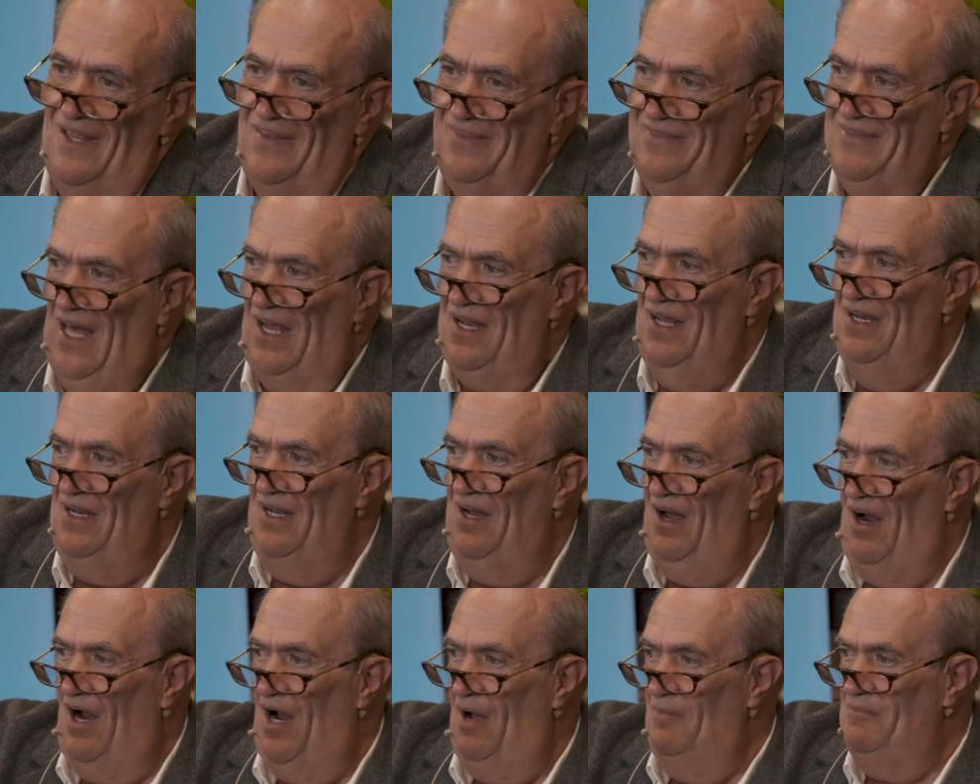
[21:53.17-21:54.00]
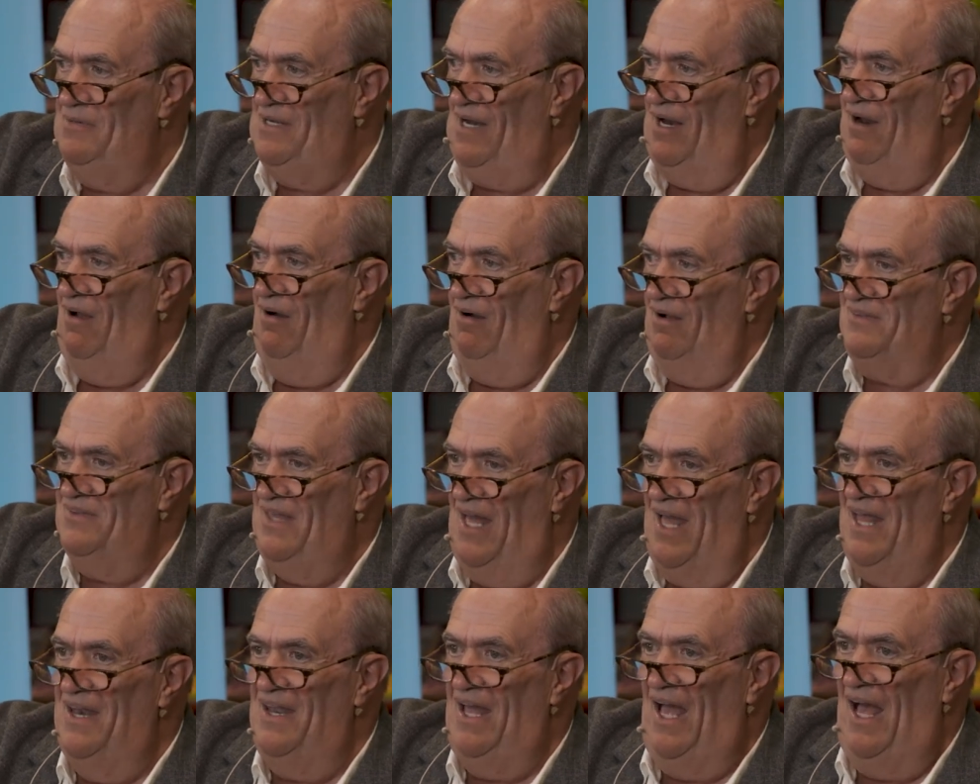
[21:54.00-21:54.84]
That alarm clock
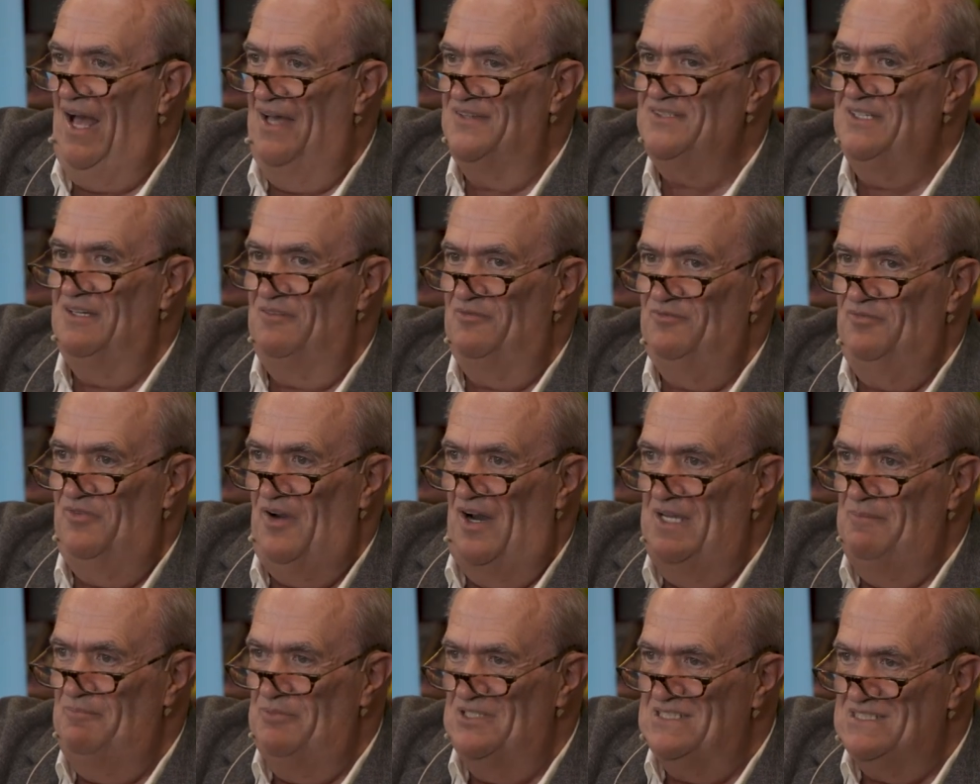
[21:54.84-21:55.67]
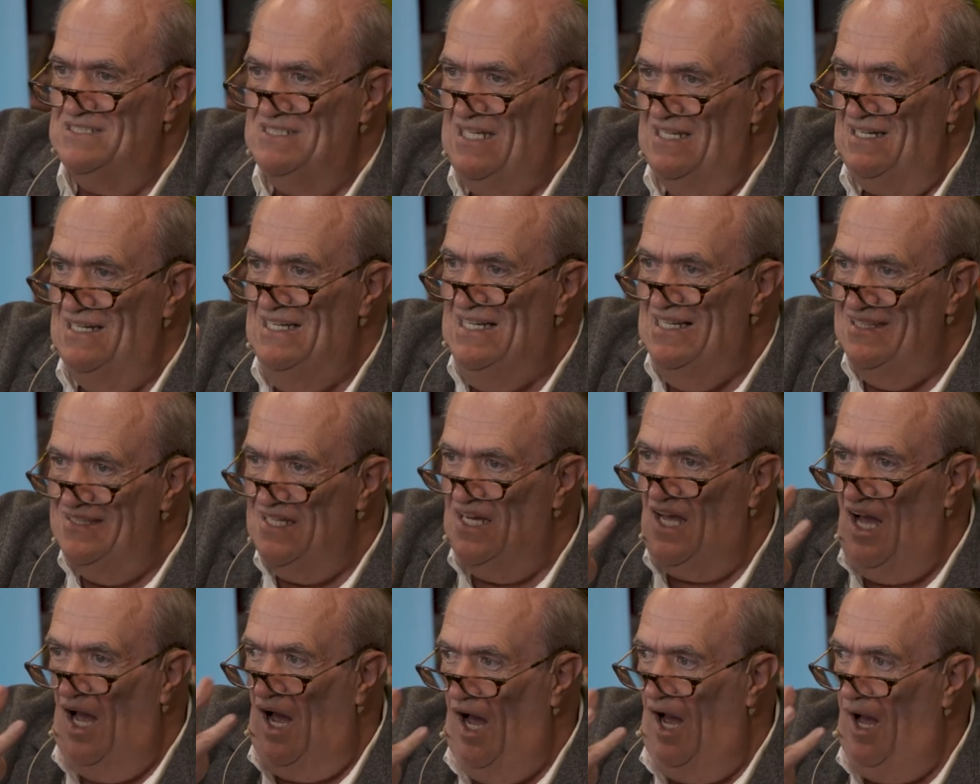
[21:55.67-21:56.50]
then has a very particular,
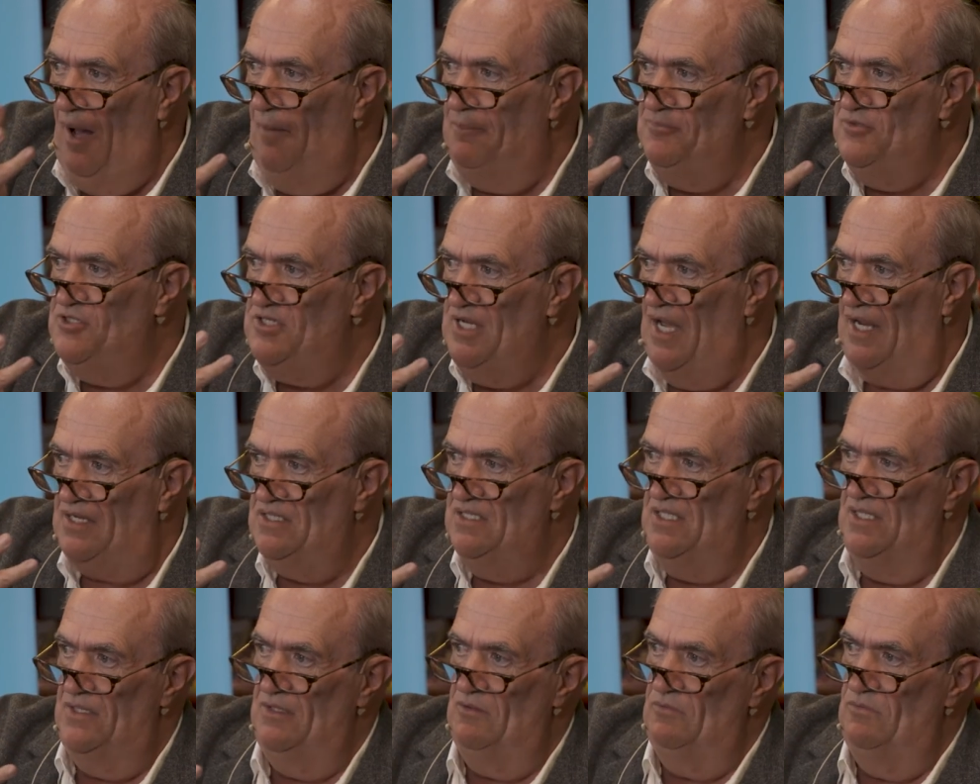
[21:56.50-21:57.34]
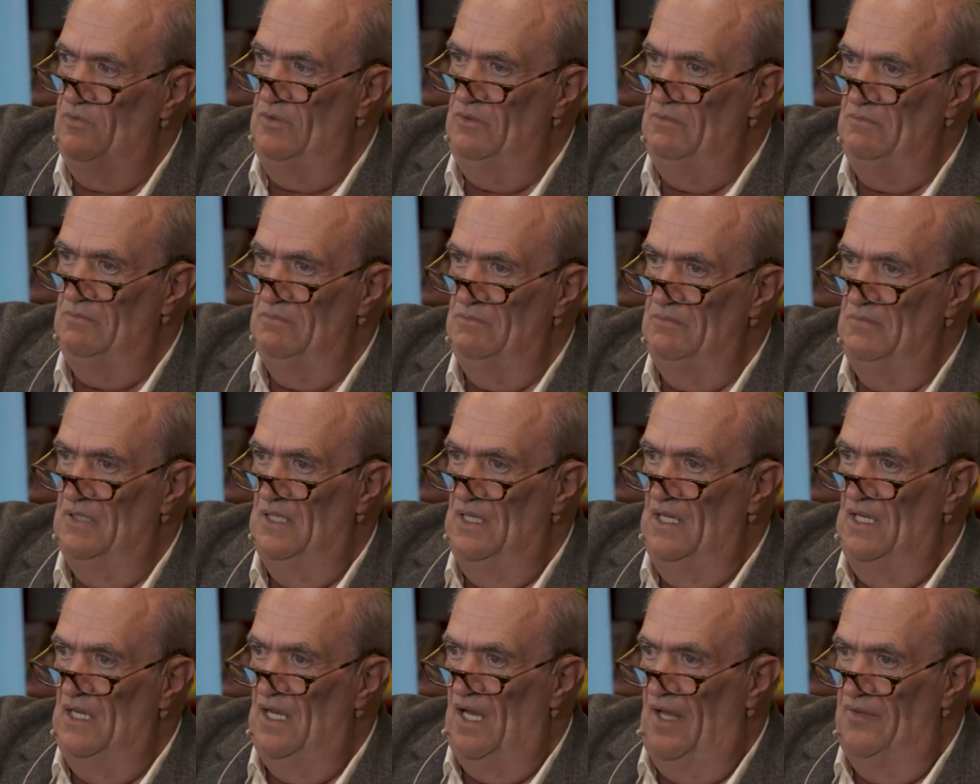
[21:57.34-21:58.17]
that object in the room,
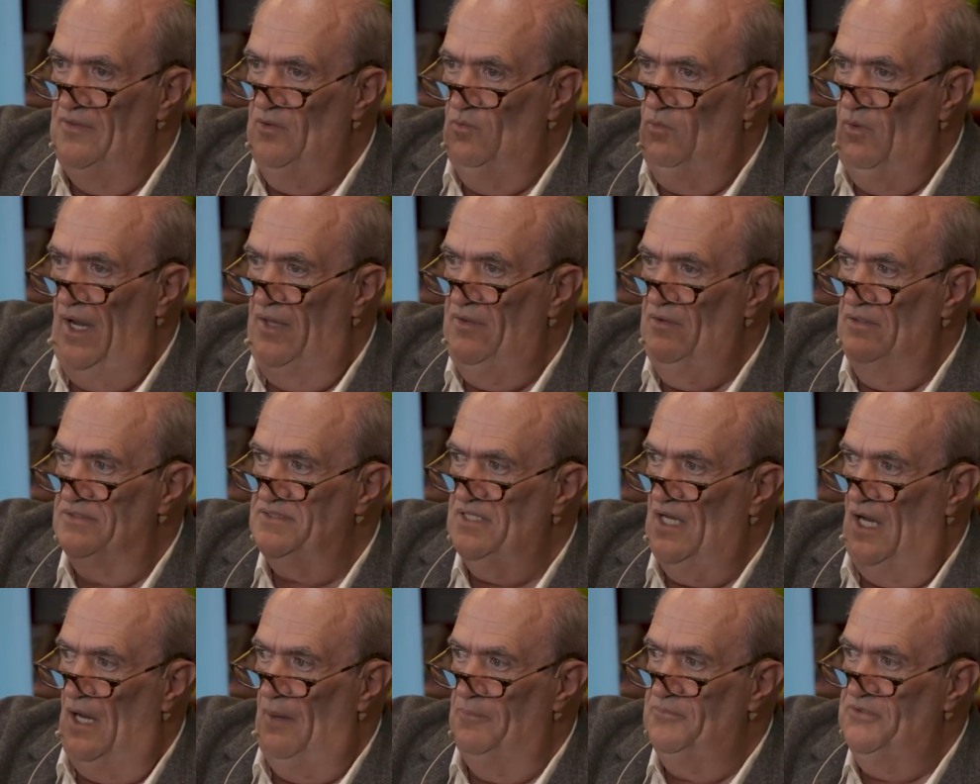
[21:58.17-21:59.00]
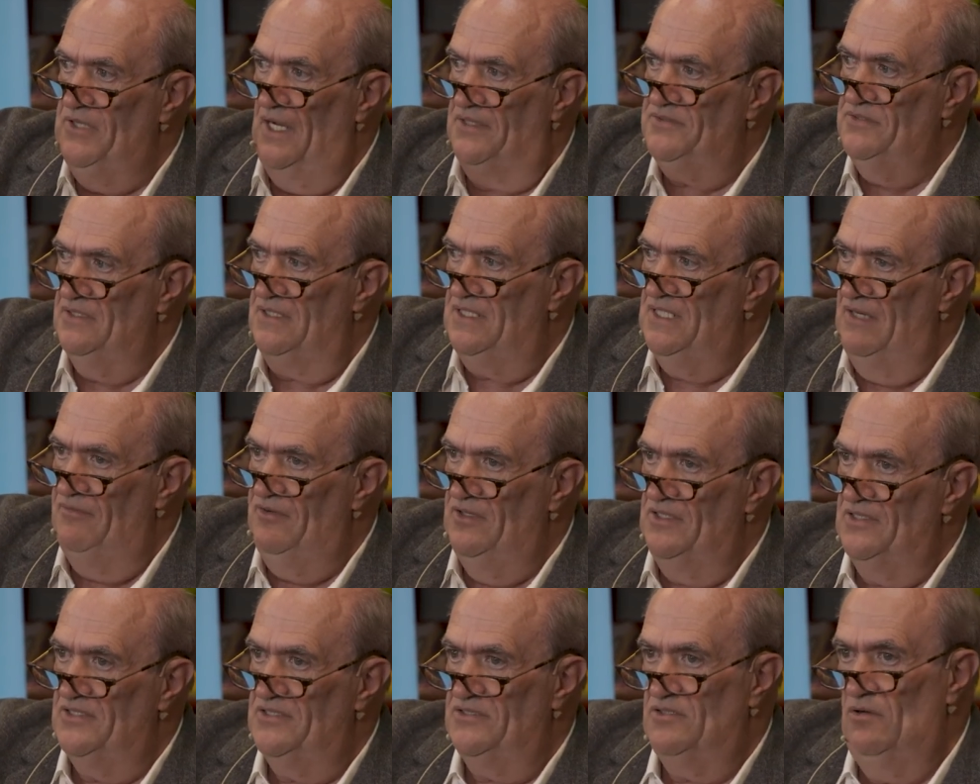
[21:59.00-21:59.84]
and the way those objects are
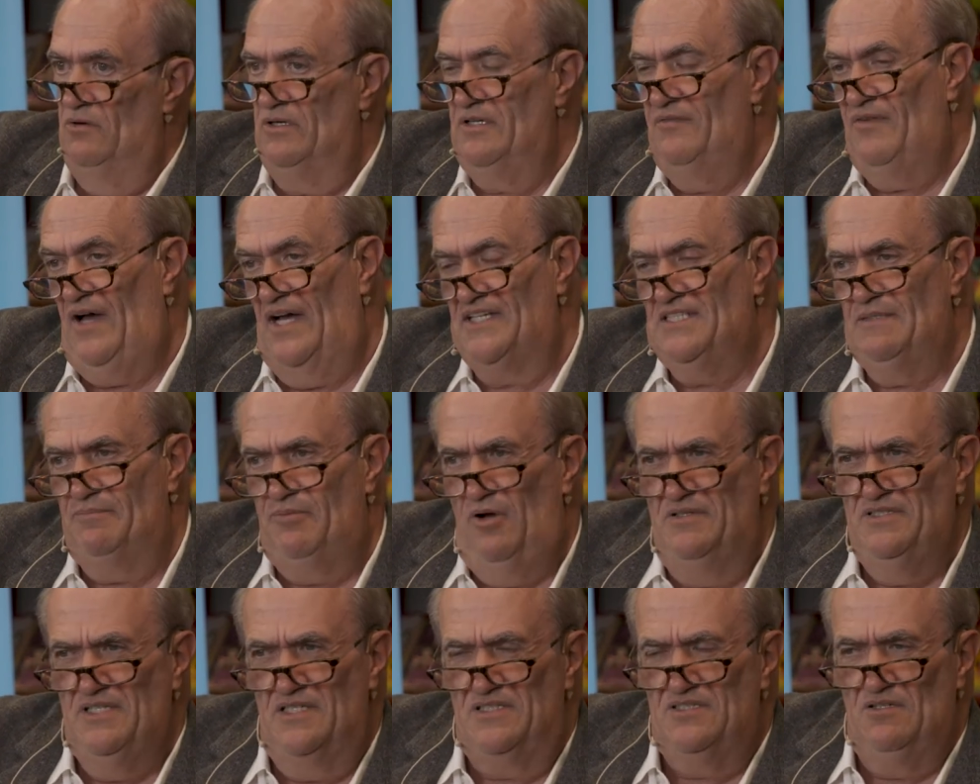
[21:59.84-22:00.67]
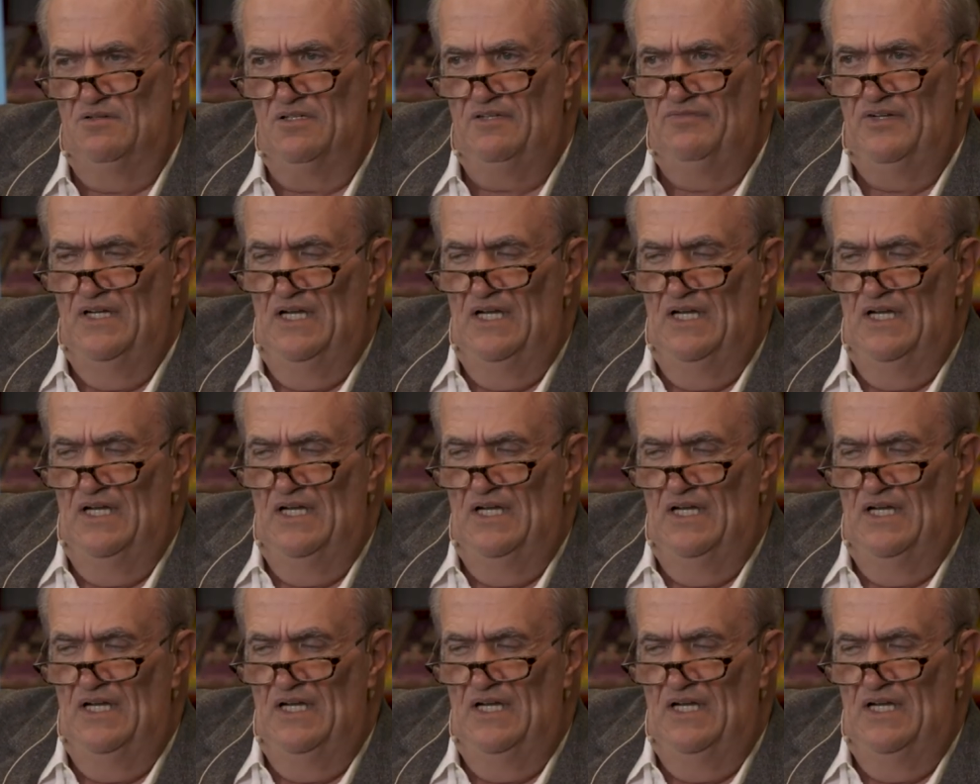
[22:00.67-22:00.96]
given a sort of, I suppose, a sort of